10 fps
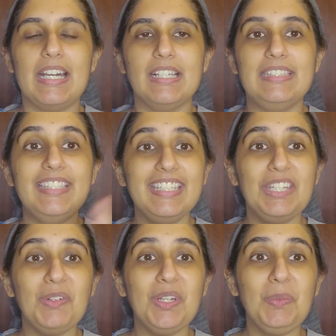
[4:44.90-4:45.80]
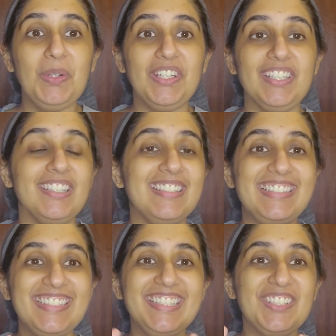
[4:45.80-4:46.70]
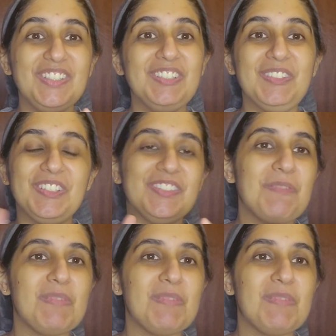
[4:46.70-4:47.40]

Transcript: Lindy Greenwood from